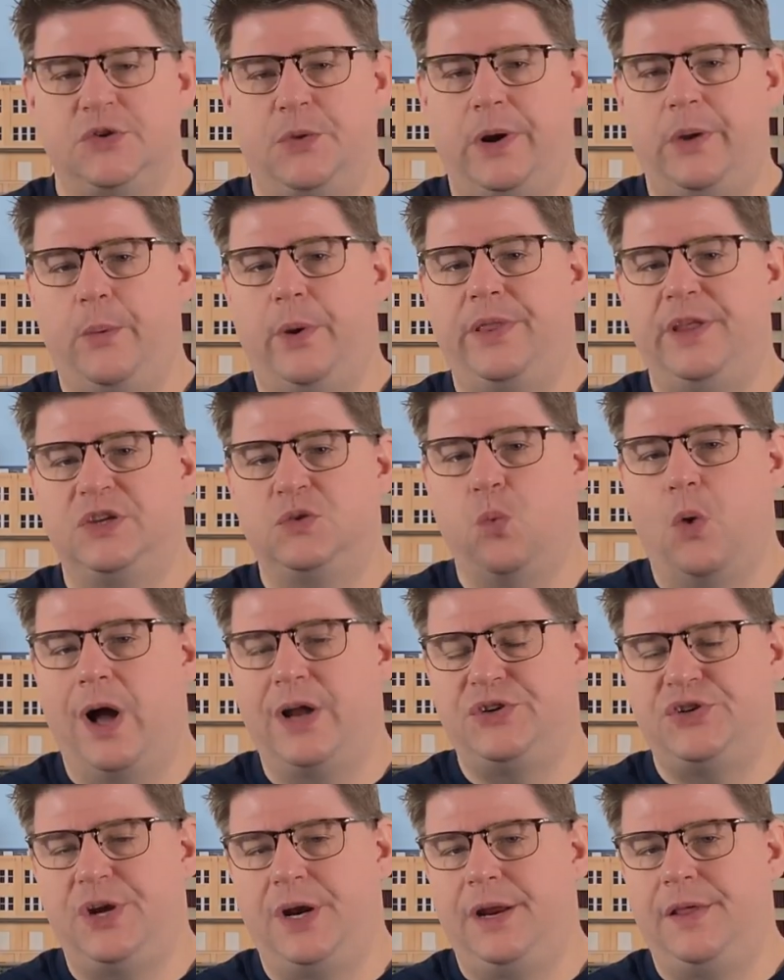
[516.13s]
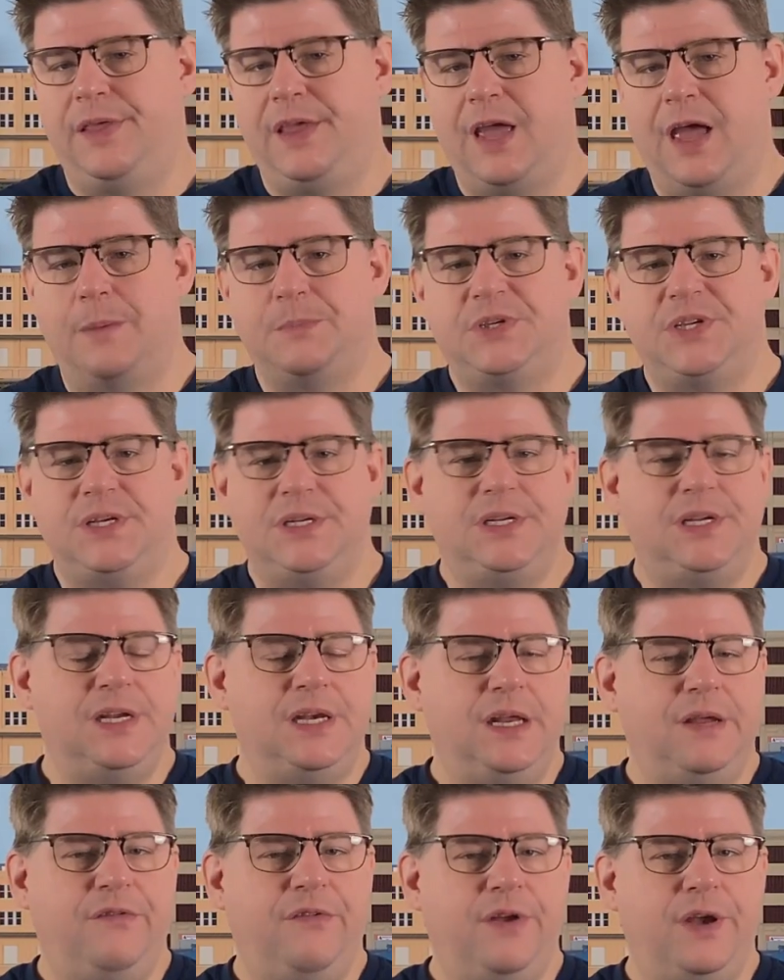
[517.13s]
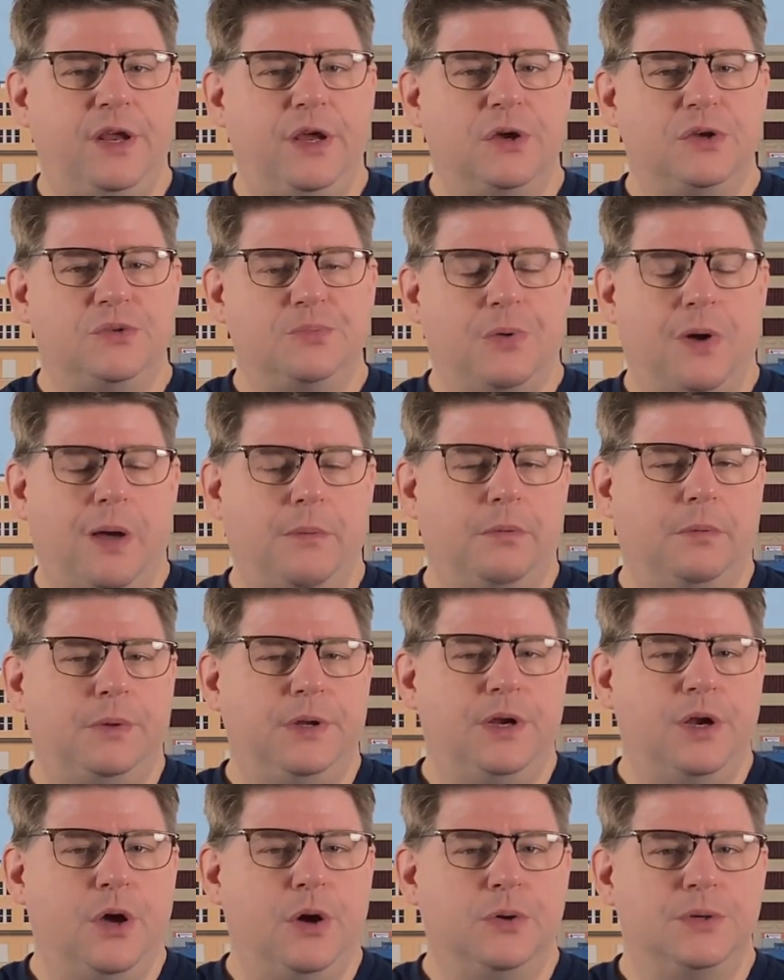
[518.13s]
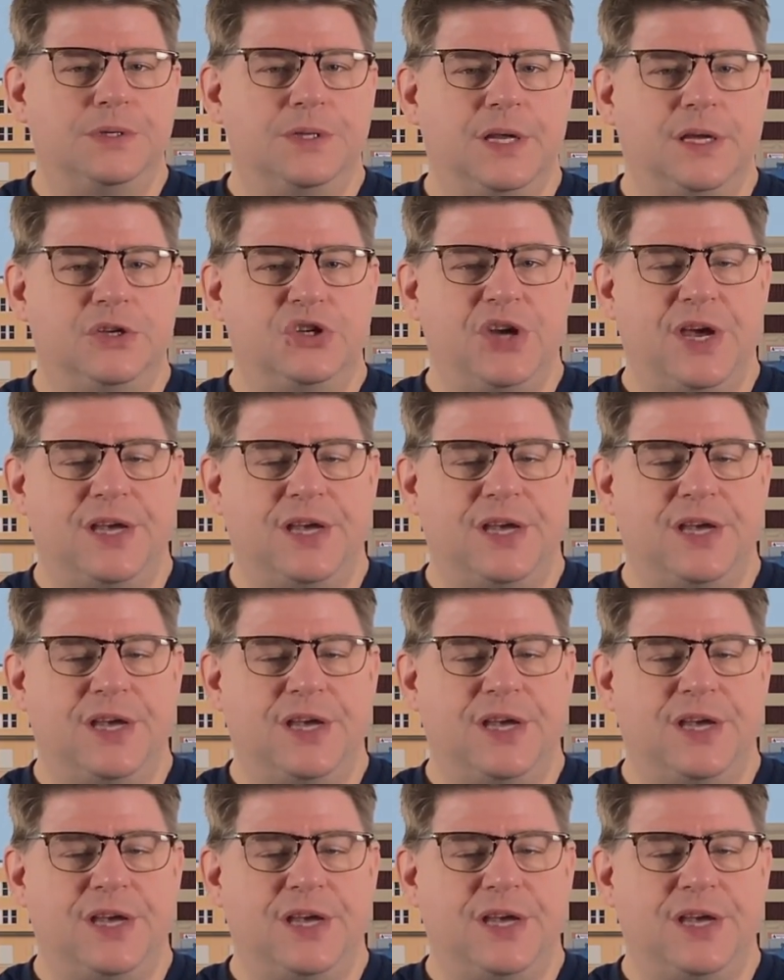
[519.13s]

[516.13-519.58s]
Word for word: So anyone that's watched any of the MCTD videos probably knows that